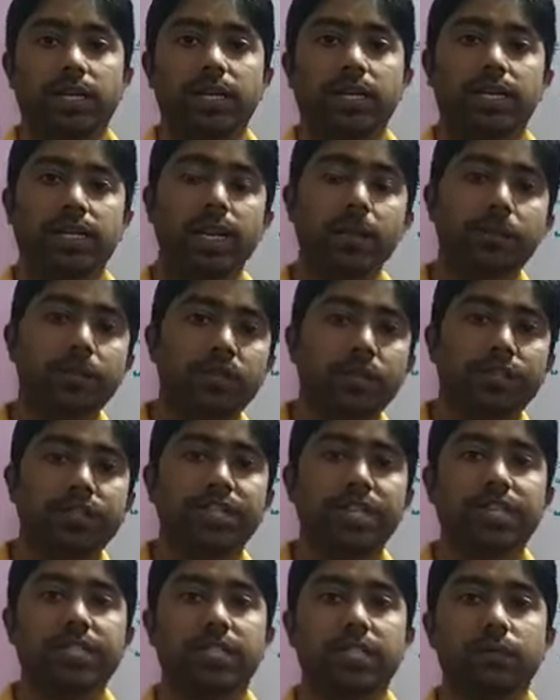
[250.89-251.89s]
It keeps on
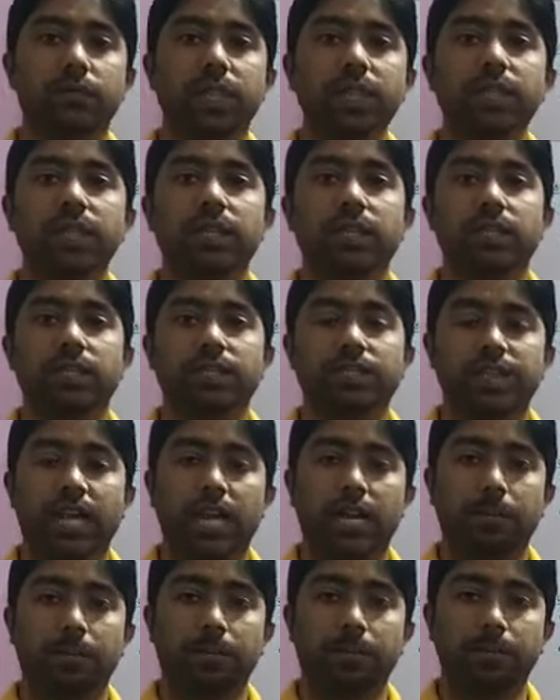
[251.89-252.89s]
changing with
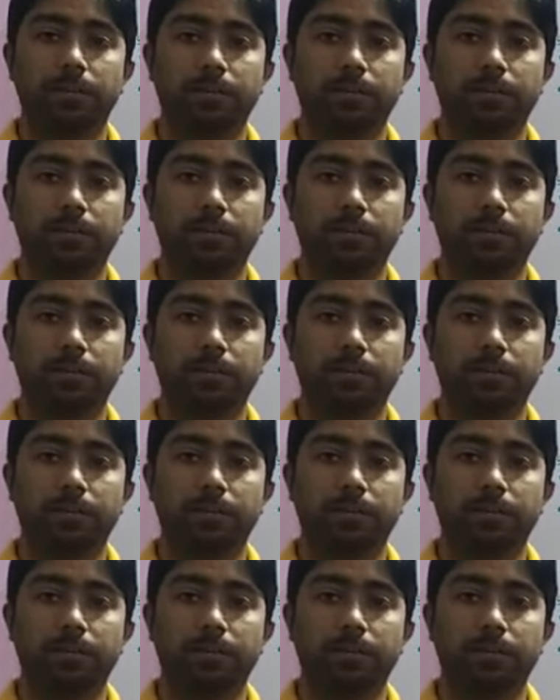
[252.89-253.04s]
time.